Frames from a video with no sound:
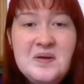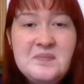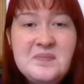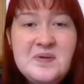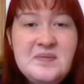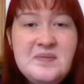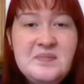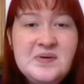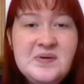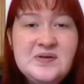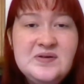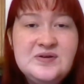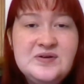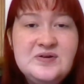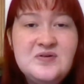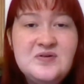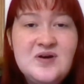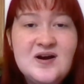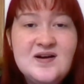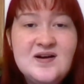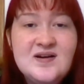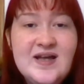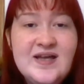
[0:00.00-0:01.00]
people who
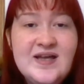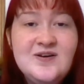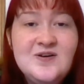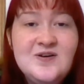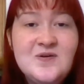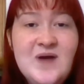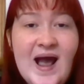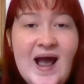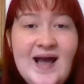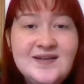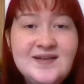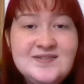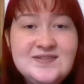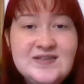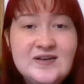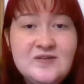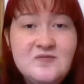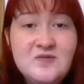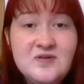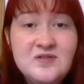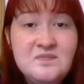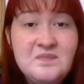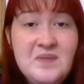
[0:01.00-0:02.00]
are
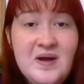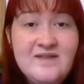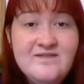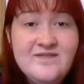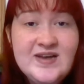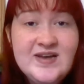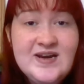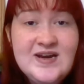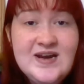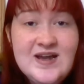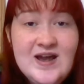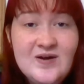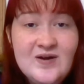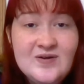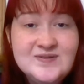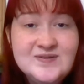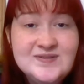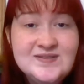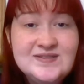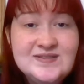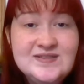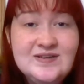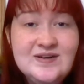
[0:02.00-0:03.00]
interacting with my videos,